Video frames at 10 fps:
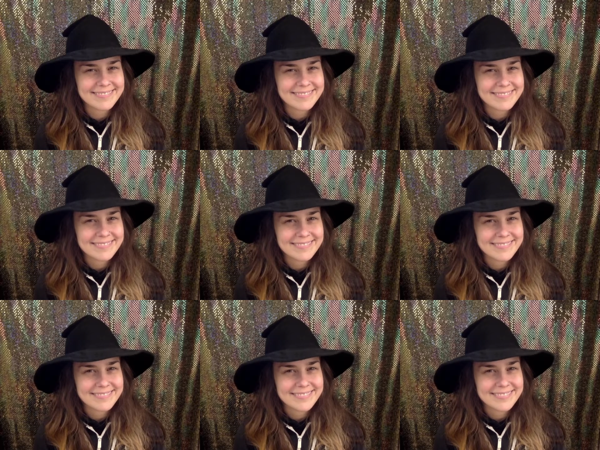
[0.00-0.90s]

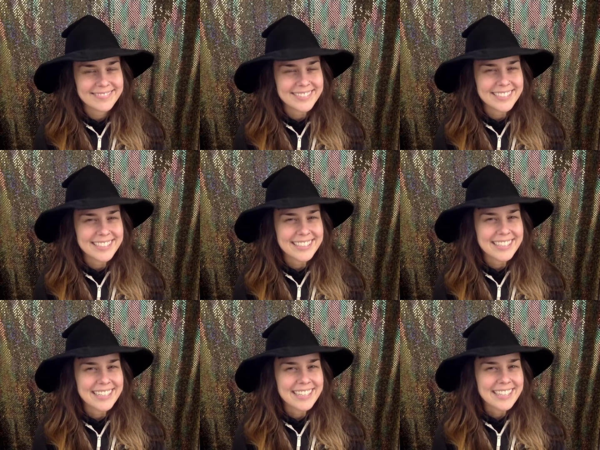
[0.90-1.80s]
Nothing is said.